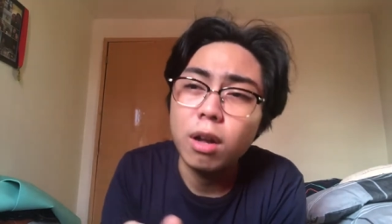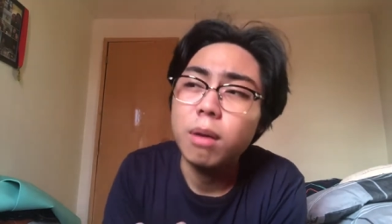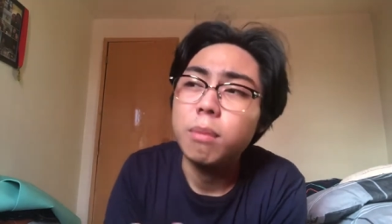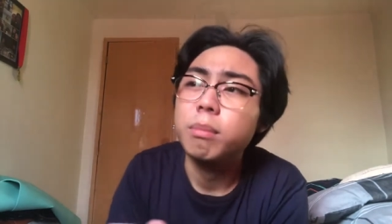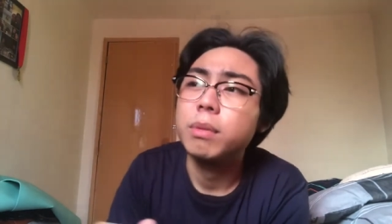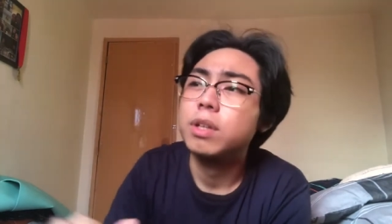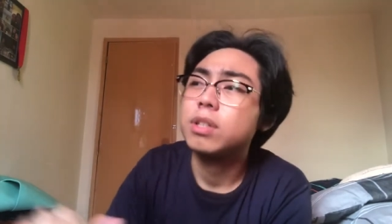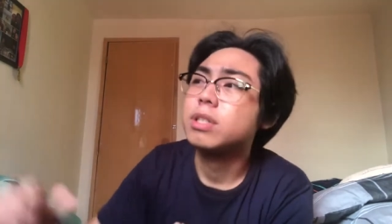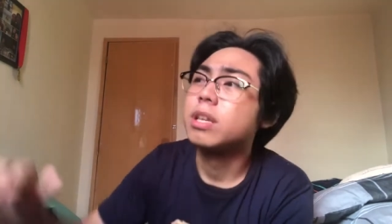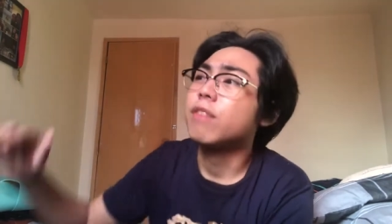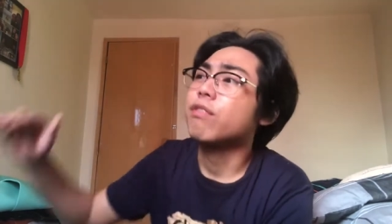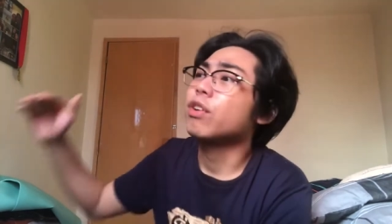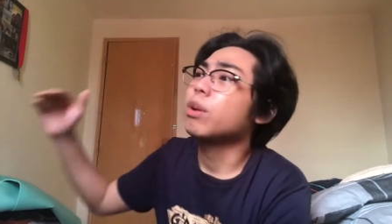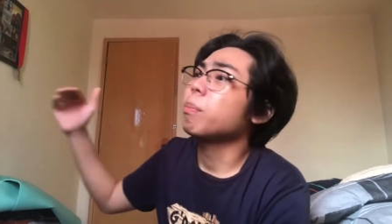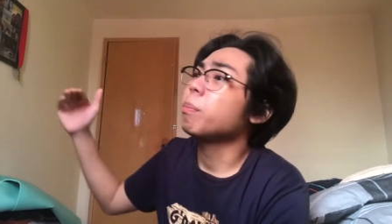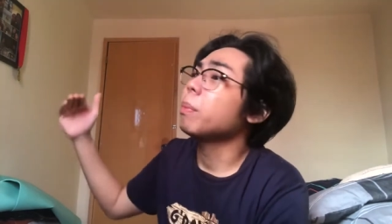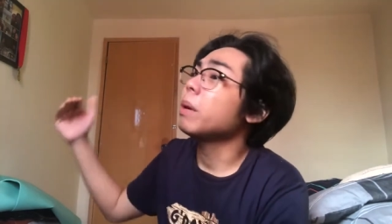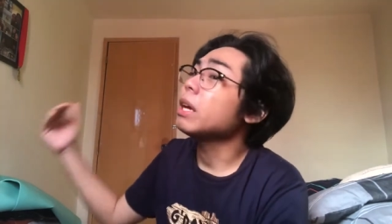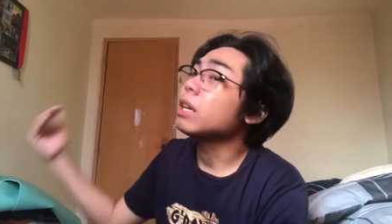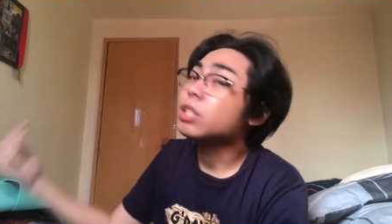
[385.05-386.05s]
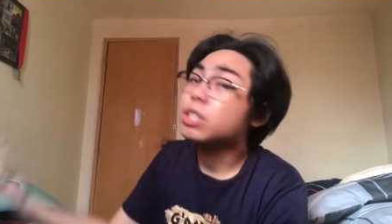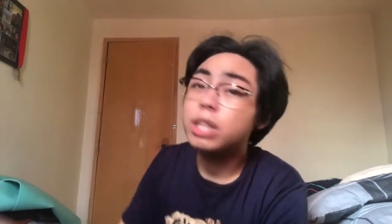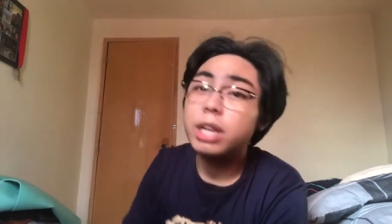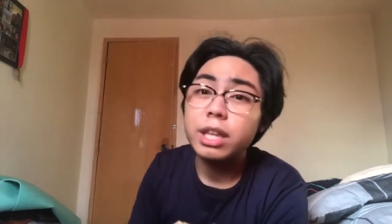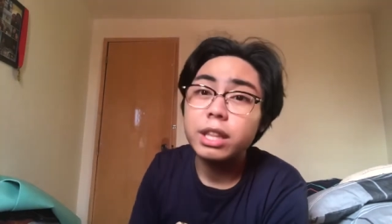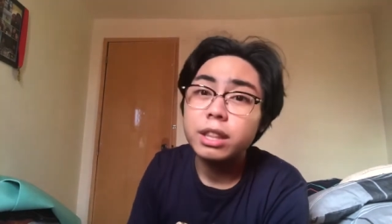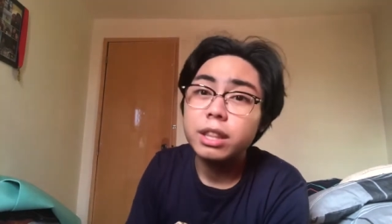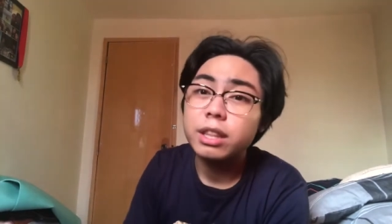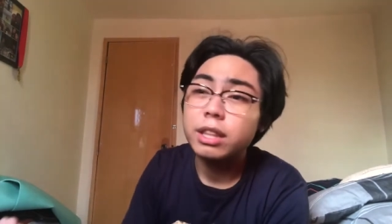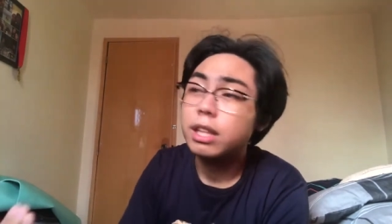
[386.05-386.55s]
Because every
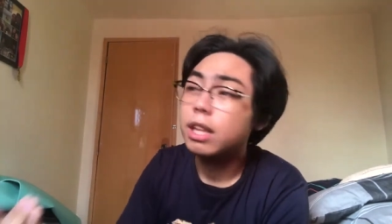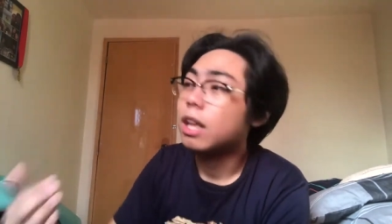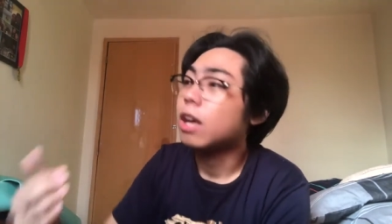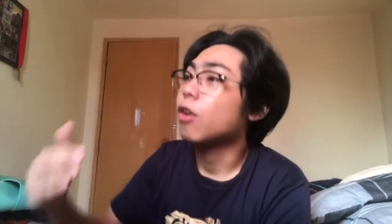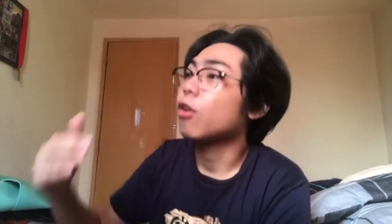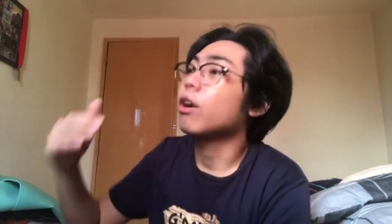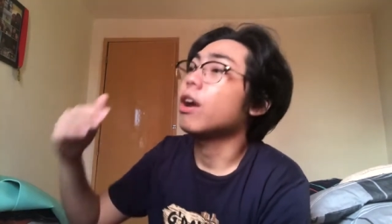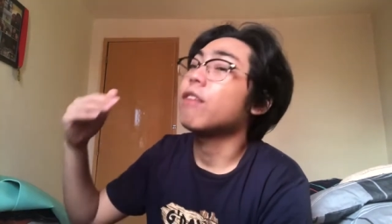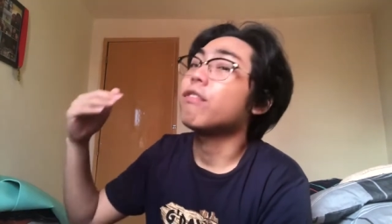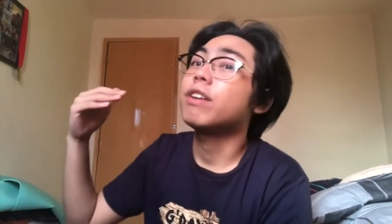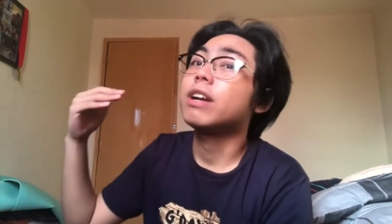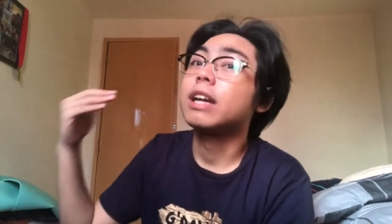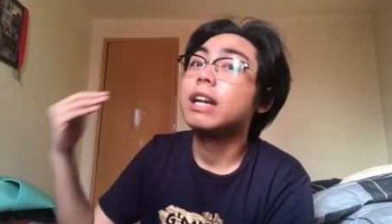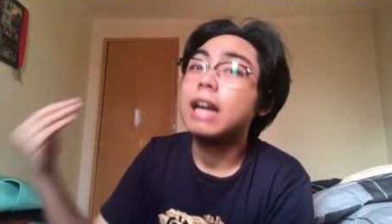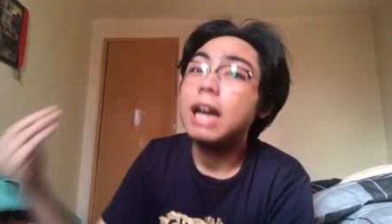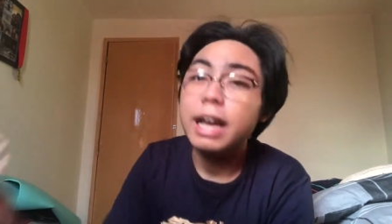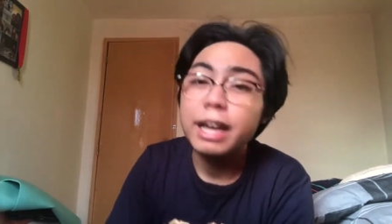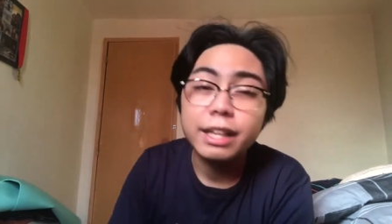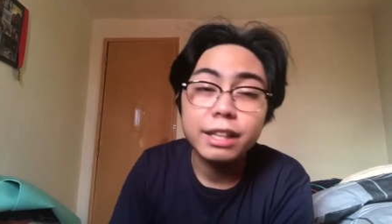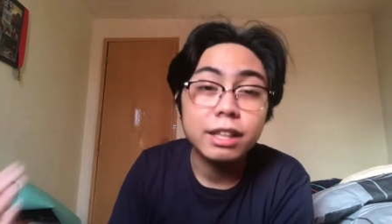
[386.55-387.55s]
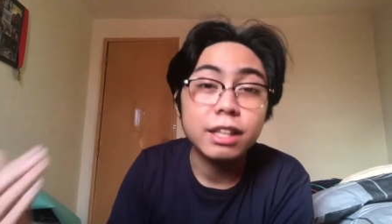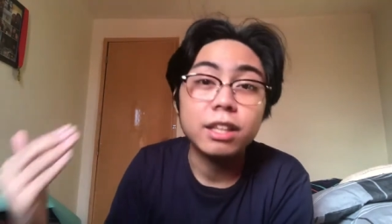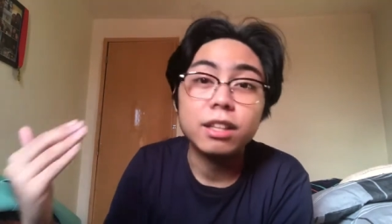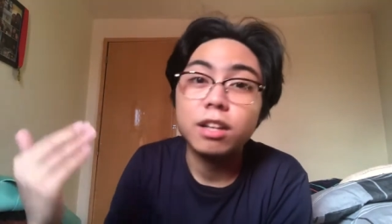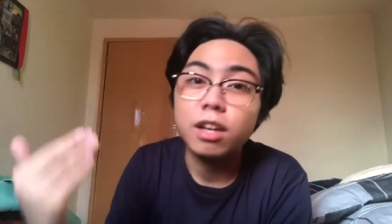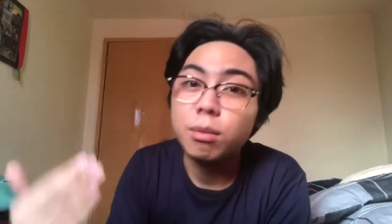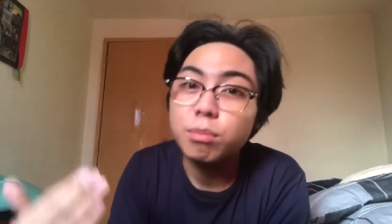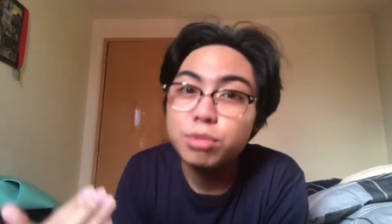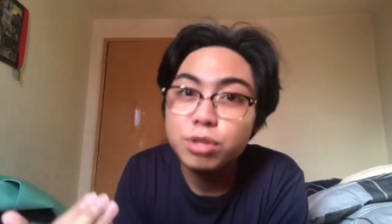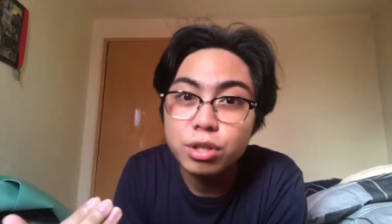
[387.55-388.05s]
patient or every client that
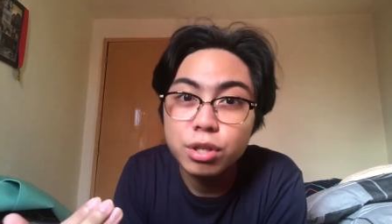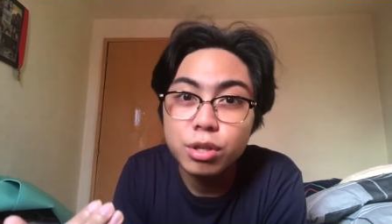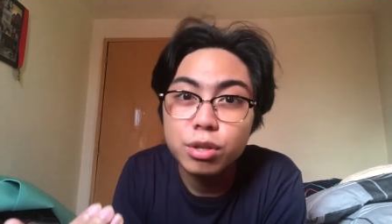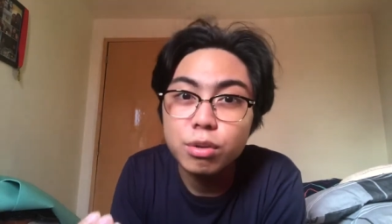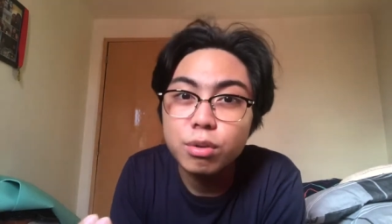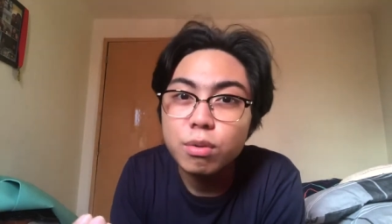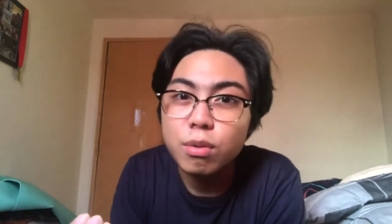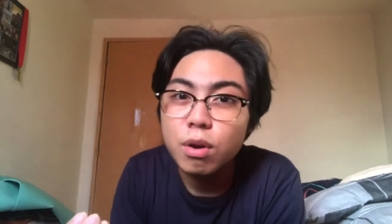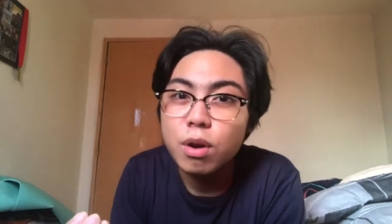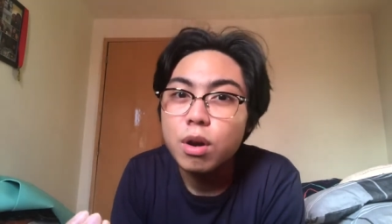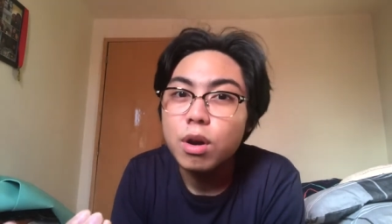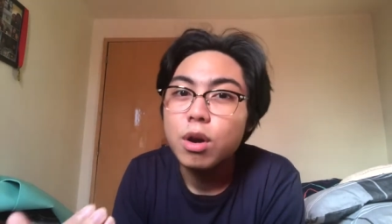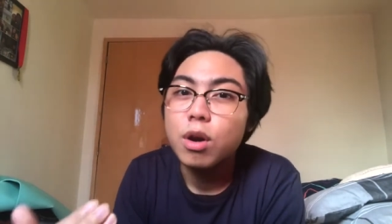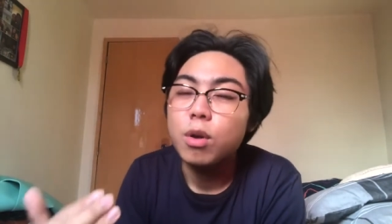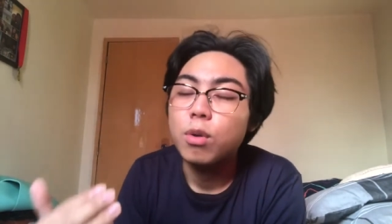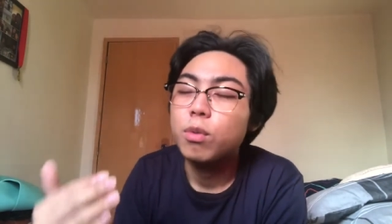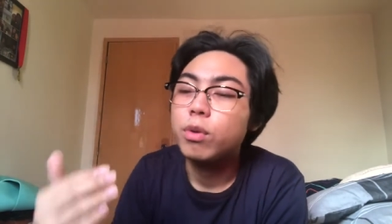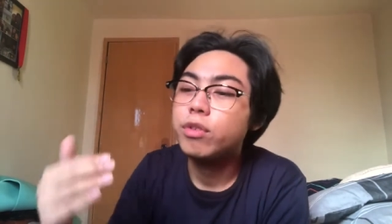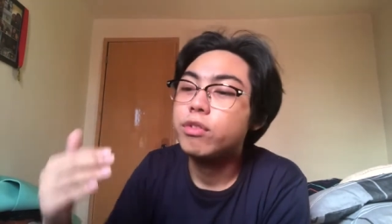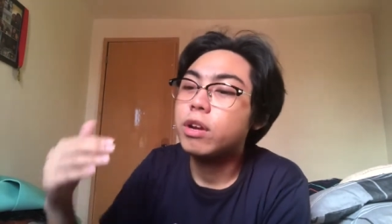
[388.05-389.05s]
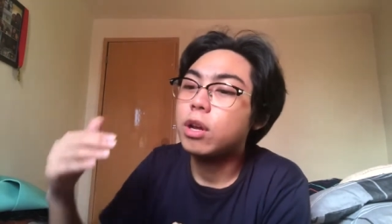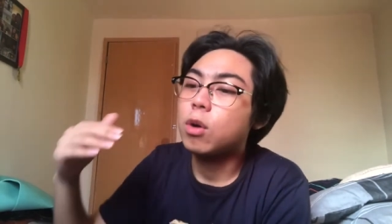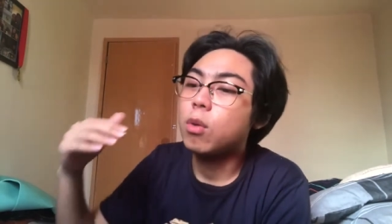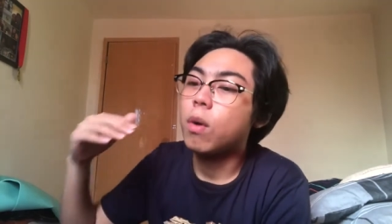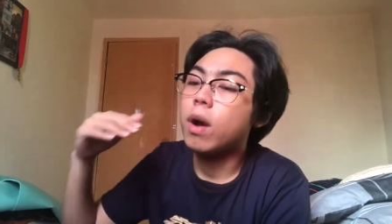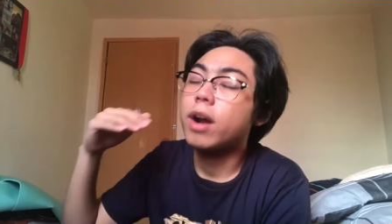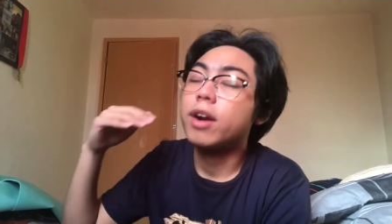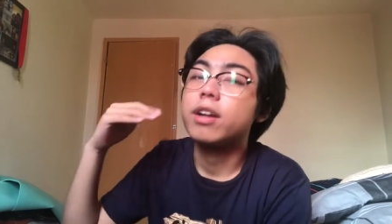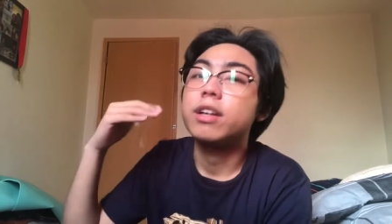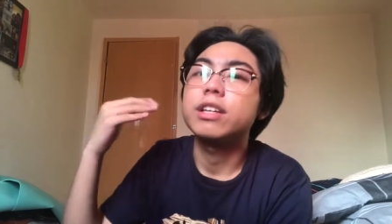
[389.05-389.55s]
comes to you would
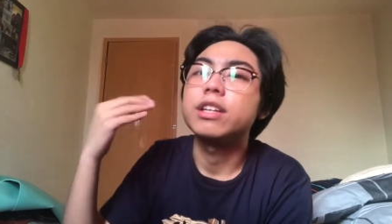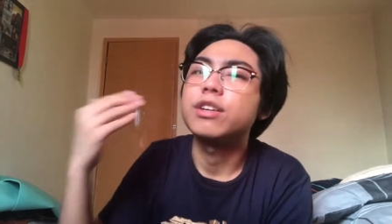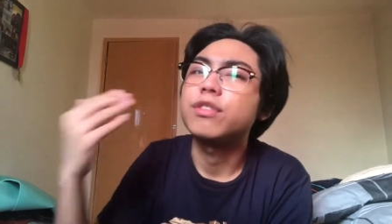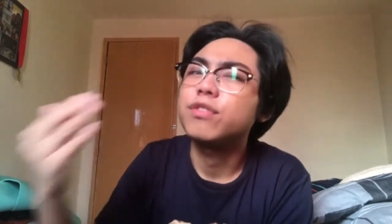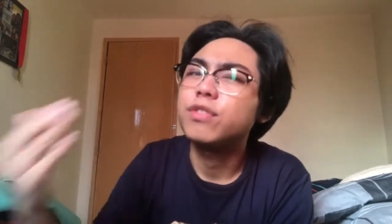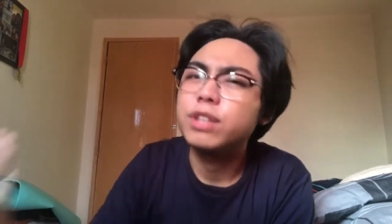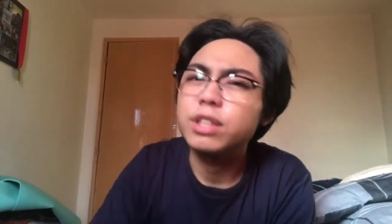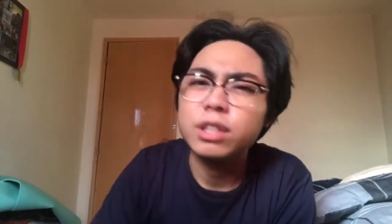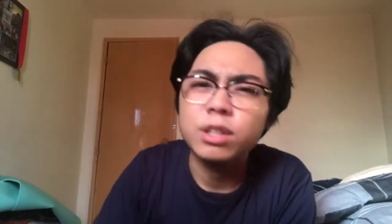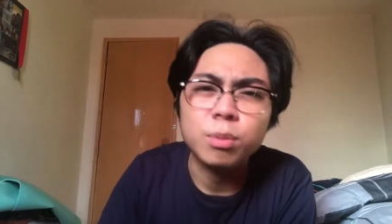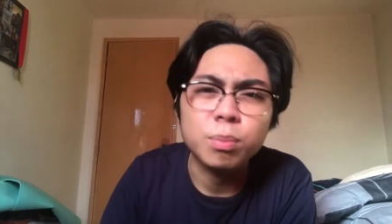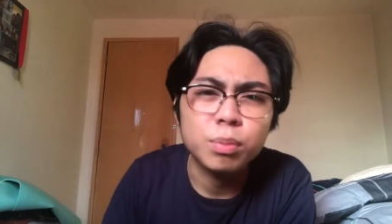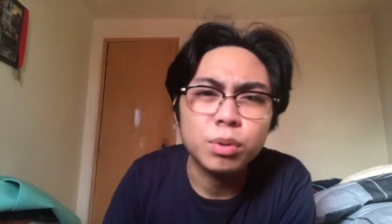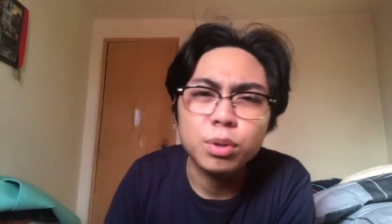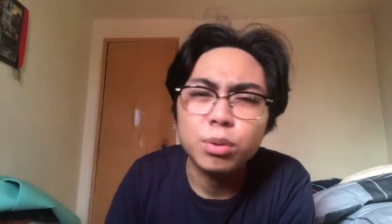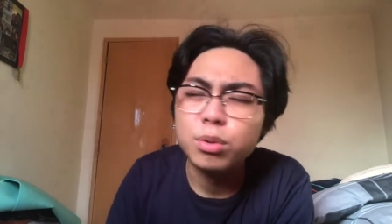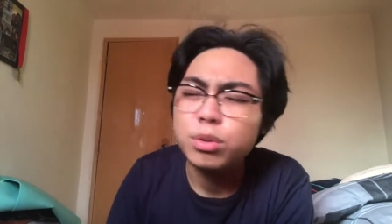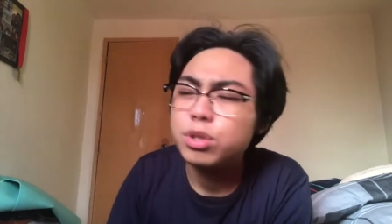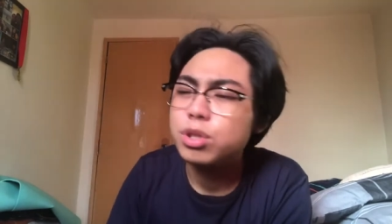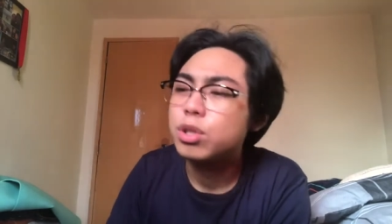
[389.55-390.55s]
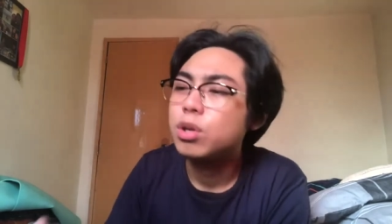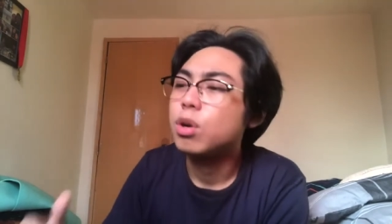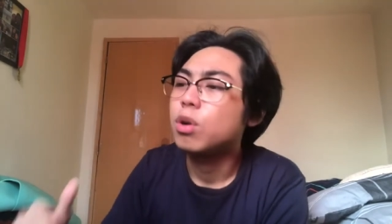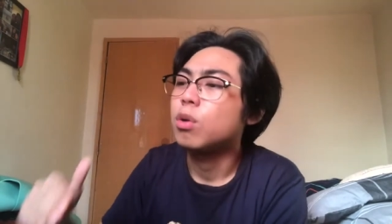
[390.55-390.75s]
require a different approach,